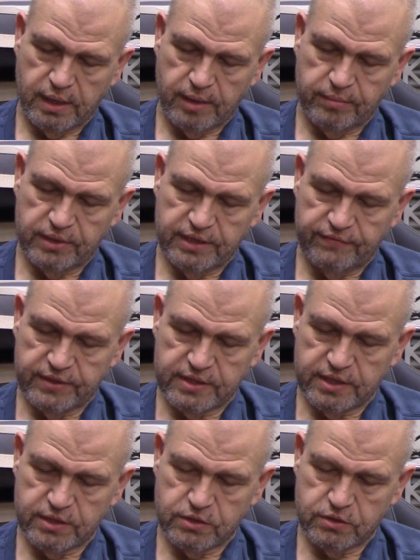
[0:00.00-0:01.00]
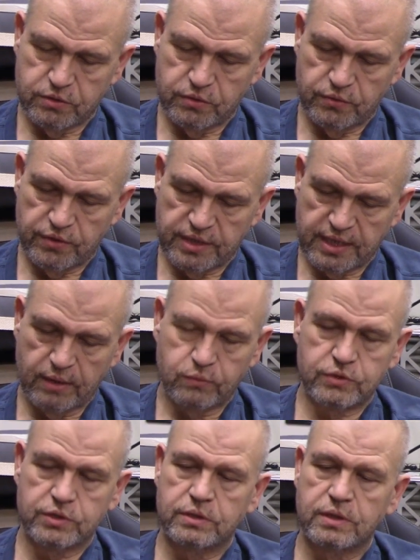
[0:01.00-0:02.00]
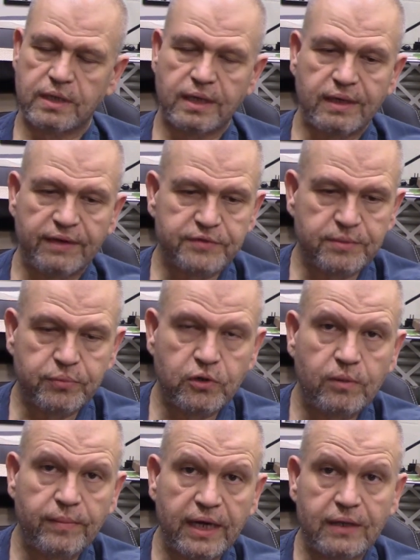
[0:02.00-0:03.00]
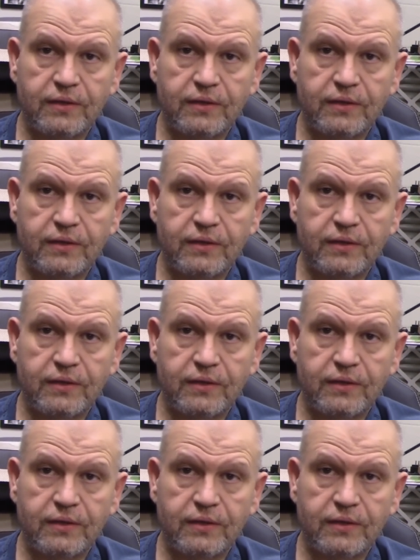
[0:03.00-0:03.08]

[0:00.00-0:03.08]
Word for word: I believe it says 2000. I'll have to put on my